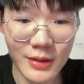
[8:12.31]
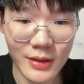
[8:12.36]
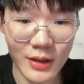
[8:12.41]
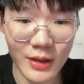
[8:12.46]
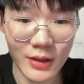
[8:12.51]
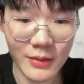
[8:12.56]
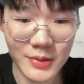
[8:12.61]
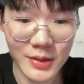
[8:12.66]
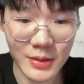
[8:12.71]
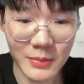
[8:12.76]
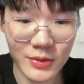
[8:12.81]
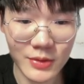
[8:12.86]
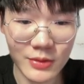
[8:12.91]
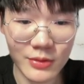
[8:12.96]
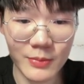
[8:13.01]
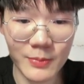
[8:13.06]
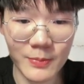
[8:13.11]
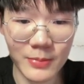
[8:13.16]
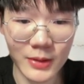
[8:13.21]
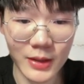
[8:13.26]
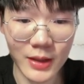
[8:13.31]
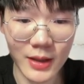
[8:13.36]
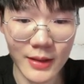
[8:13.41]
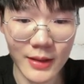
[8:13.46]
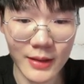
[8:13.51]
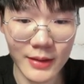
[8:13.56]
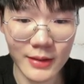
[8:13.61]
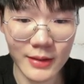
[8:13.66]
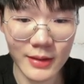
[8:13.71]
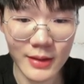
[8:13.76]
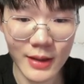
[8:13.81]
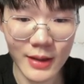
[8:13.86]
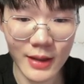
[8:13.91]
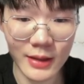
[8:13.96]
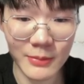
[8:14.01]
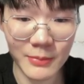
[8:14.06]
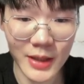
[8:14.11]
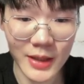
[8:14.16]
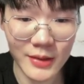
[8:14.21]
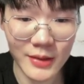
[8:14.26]
help them to plan
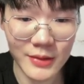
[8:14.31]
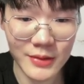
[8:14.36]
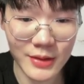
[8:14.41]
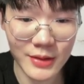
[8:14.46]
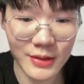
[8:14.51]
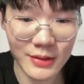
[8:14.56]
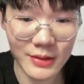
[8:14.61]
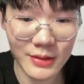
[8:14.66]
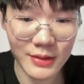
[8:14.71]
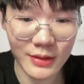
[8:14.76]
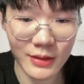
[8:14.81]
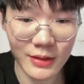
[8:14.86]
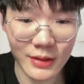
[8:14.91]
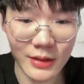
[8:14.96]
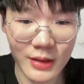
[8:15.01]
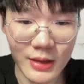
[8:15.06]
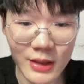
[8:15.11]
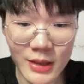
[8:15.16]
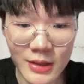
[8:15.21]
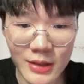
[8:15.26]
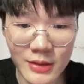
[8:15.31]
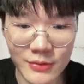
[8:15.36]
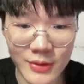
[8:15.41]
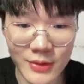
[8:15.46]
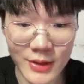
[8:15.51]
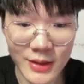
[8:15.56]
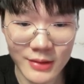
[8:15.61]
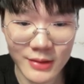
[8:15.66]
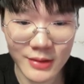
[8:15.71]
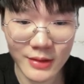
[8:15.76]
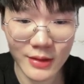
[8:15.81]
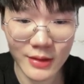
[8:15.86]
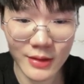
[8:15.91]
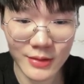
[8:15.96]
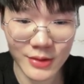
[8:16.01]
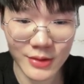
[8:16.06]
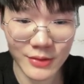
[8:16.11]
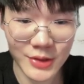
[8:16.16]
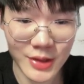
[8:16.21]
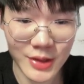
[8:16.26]
and managing the risk
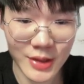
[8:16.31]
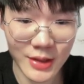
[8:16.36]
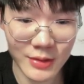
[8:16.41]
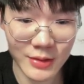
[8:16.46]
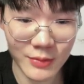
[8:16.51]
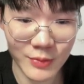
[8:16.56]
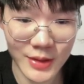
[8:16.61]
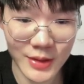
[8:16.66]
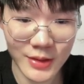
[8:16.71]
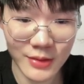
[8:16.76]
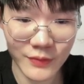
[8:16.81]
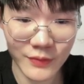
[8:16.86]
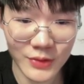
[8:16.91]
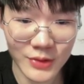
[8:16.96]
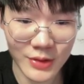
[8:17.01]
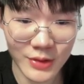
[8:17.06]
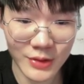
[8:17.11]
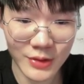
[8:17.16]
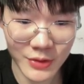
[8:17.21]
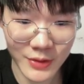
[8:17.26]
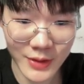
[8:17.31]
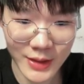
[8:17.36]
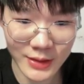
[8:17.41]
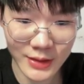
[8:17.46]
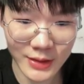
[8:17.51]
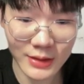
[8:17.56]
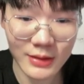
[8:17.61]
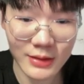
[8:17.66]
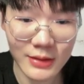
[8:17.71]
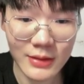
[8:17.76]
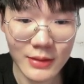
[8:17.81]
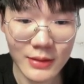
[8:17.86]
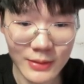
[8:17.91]
associated with the future trading.